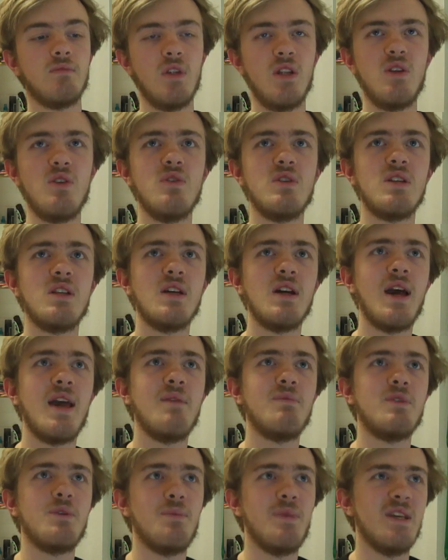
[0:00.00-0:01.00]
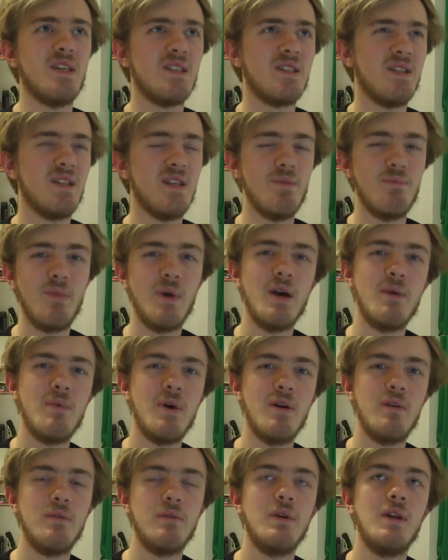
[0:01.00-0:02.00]
Usually I aim to be asleep by
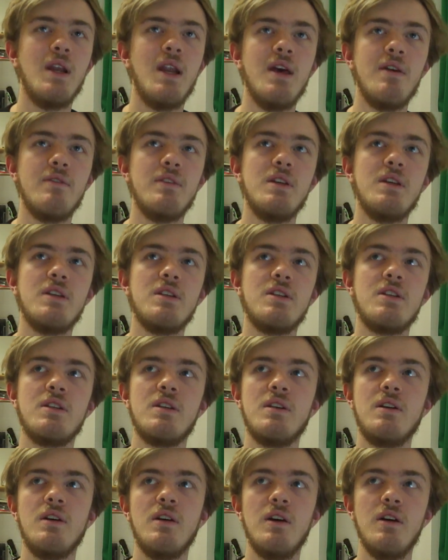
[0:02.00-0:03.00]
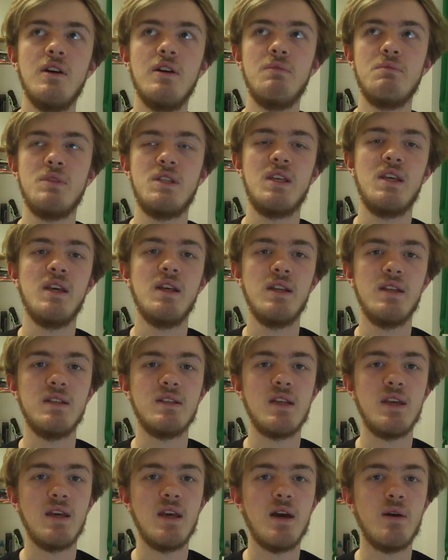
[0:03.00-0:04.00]
about 11-ish to get at
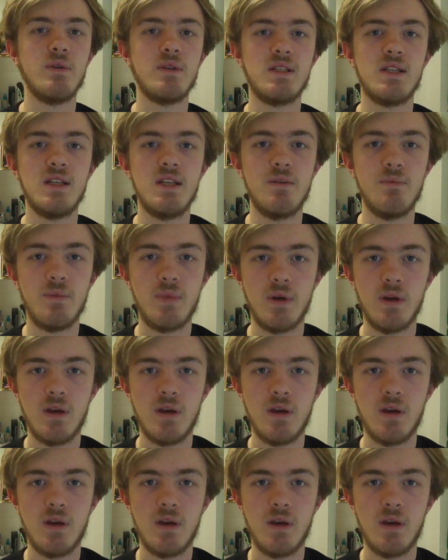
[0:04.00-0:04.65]
least 8 hours sleep.